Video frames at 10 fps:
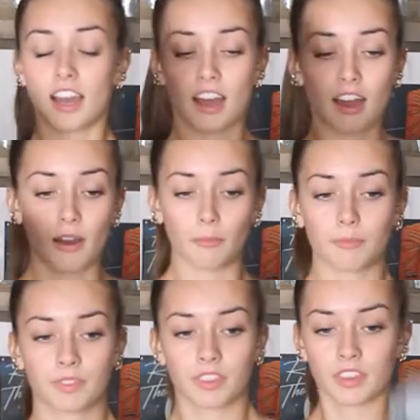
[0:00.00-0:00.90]

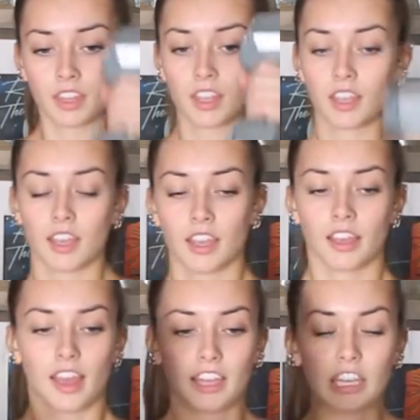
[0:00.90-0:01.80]

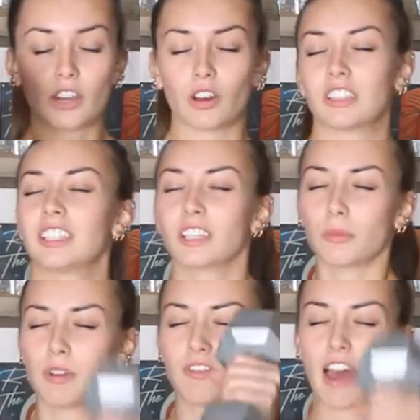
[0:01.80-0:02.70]
I can go a
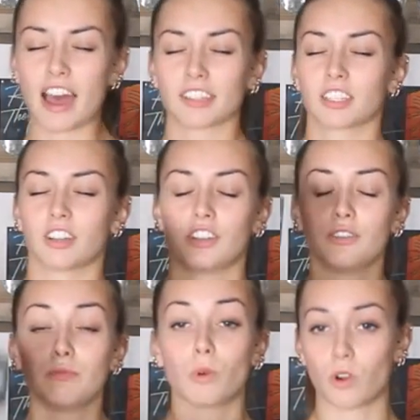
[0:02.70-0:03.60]
little bit faster and
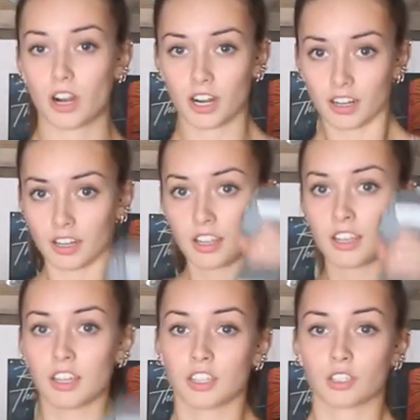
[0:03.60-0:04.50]
do more,
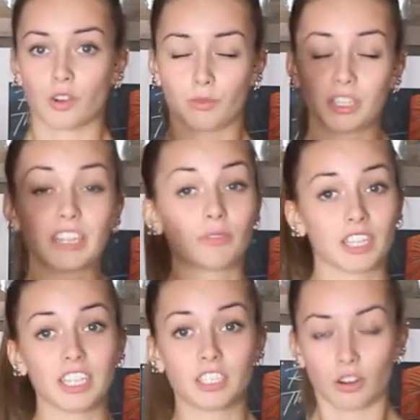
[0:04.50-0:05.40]
so it really,
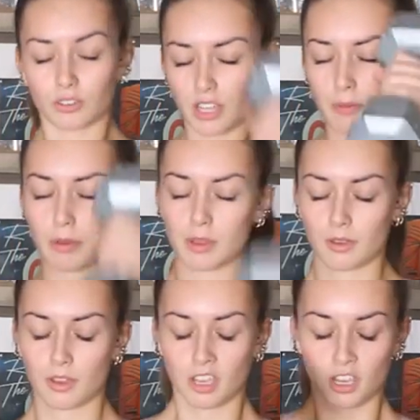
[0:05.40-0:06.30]
really tones up
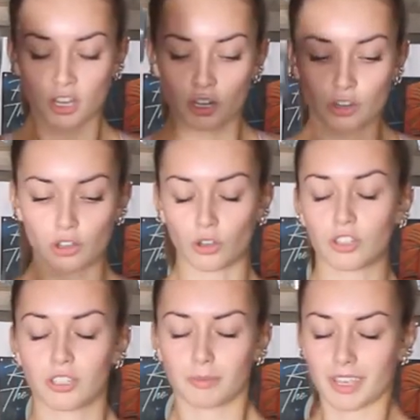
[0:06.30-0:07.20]
your
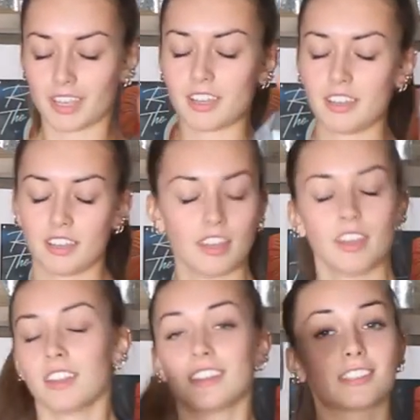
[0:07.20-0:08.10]
shoulders, but
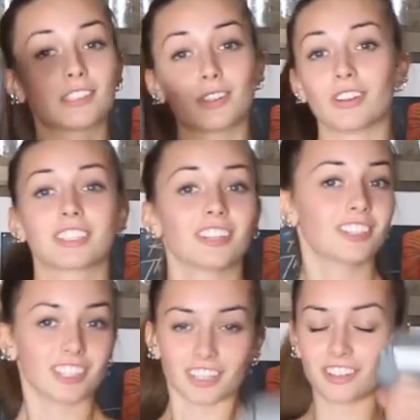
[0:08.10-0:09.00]
this is always
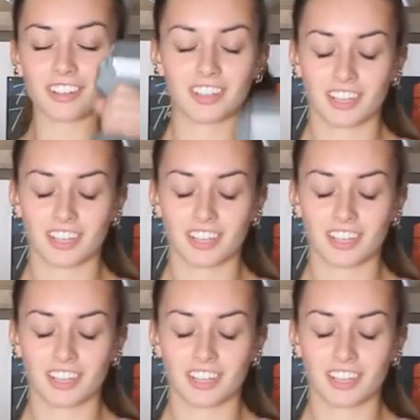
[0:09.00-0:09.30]
good too.